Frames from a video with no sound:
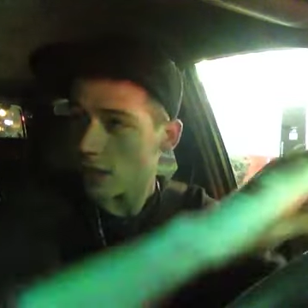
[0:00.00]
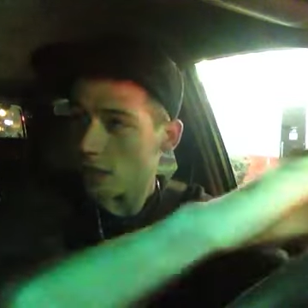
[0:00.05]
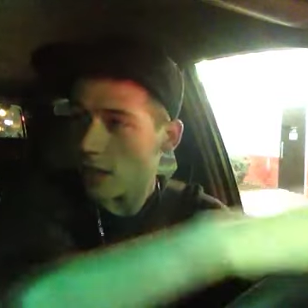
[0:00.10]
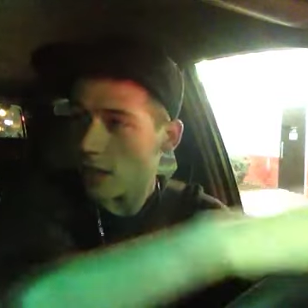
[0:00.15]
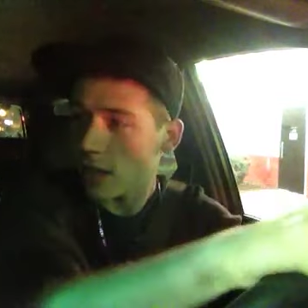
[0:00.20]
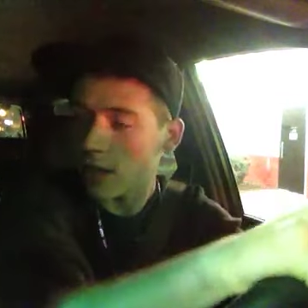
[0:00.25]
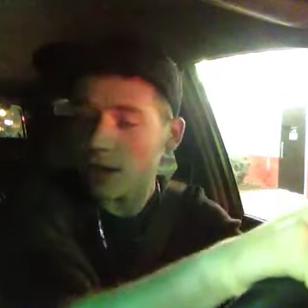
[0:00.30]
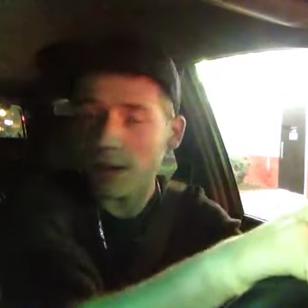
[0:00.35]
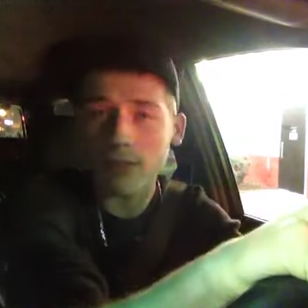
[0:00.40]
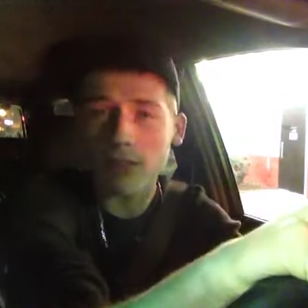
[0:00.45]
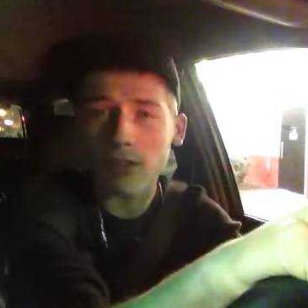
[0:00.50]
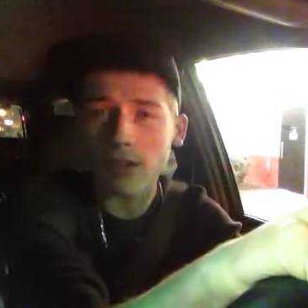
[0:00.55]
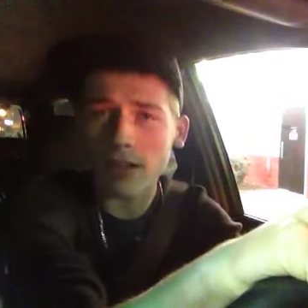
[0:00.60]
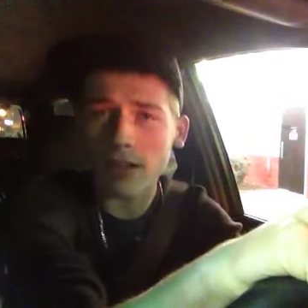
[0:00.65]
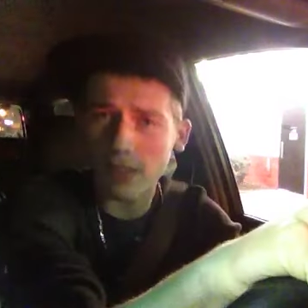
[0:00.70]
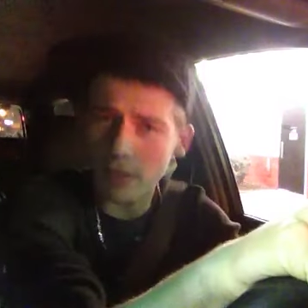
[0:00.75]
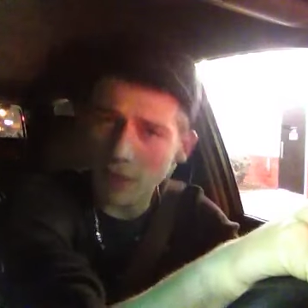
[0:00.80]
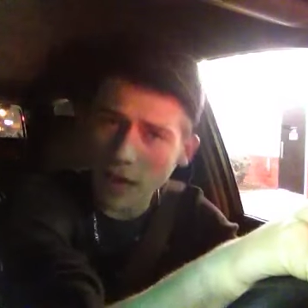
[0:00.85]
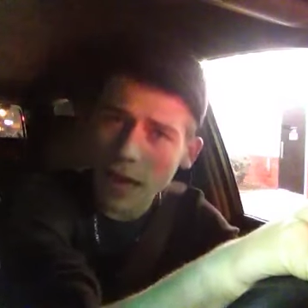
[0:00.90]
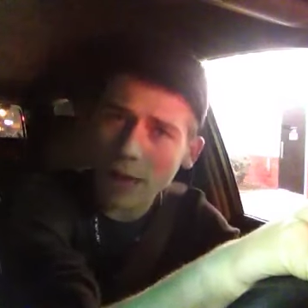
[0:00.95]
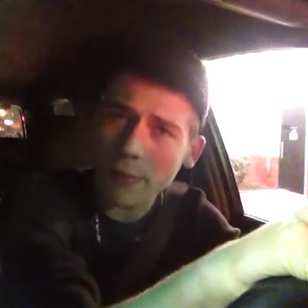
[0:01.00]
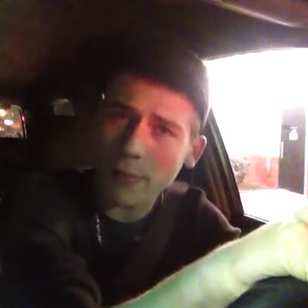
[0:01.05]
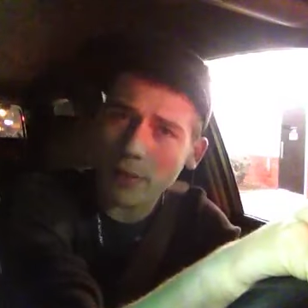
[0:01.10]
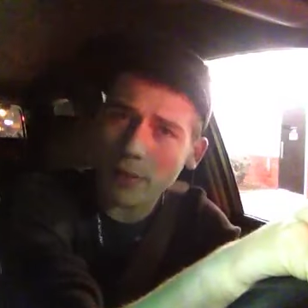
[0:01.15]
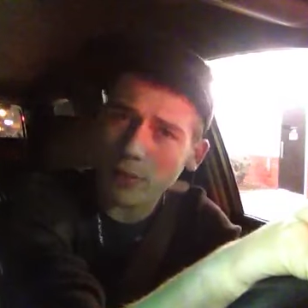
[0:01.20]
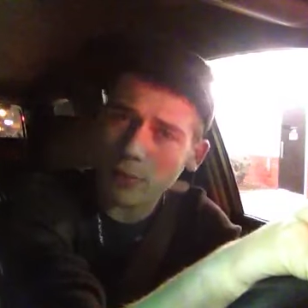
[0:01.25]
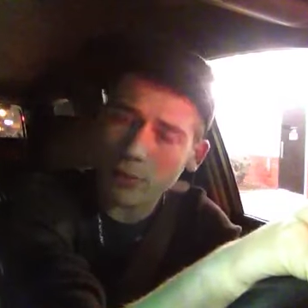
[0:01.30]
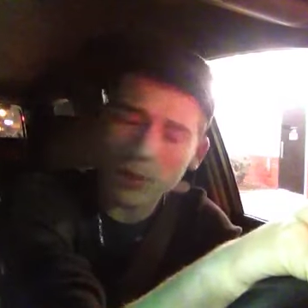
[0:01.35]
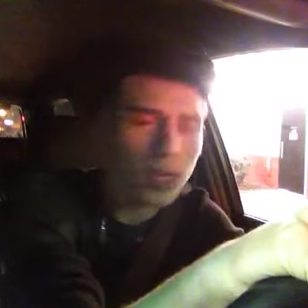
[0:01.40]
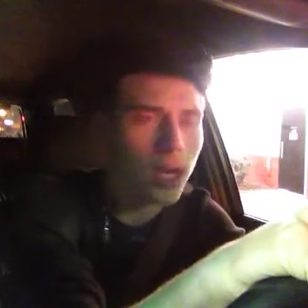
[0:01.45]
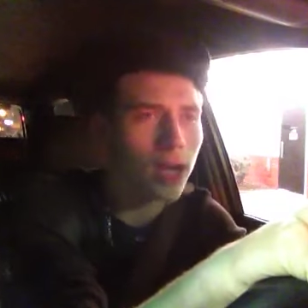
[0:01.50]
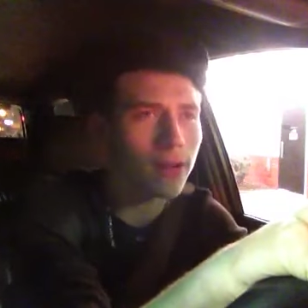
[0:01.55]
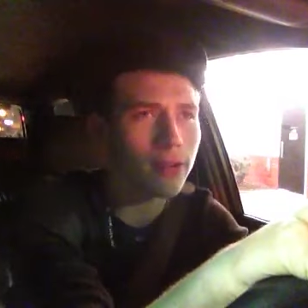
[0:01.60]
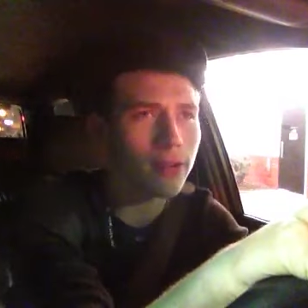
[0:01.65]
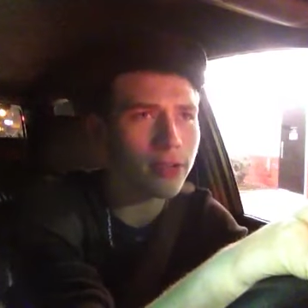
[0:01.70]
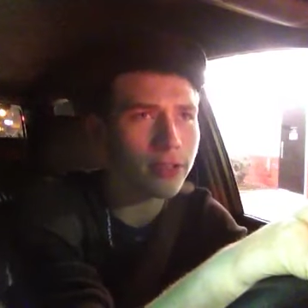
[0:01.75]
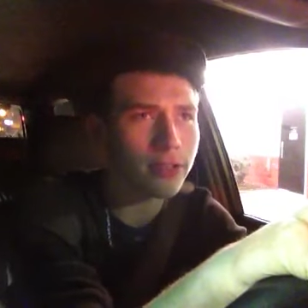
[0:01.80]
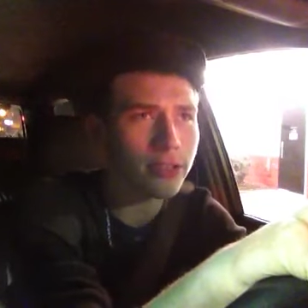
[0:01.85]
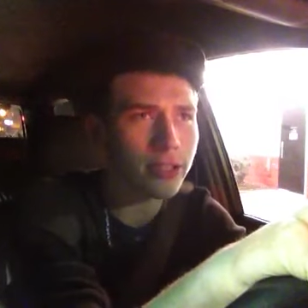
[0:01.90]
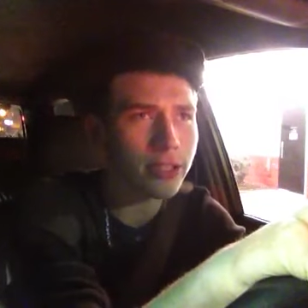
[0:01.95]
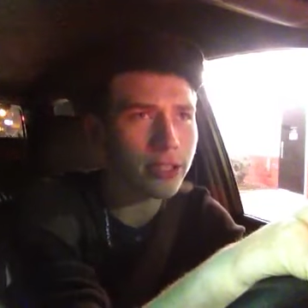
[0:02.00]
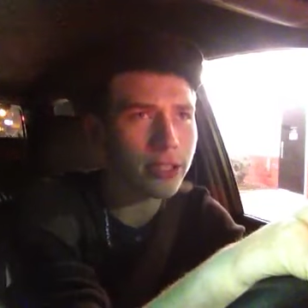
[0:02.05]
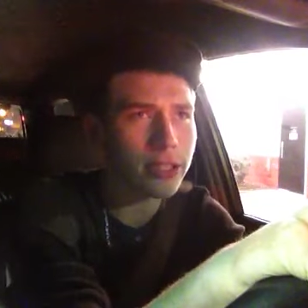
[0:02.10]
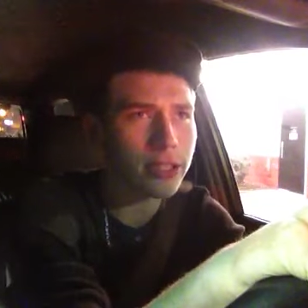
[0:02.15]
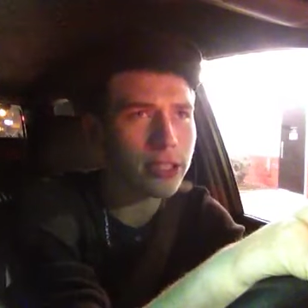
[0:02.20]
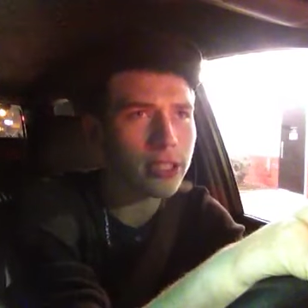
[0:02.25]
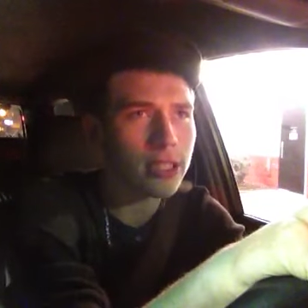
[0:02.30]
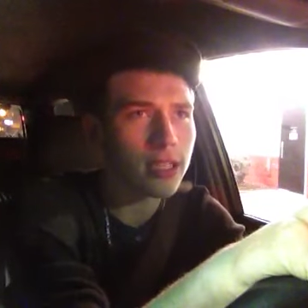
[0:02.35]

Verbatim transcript: uh, of the, the iPad 3, obviously.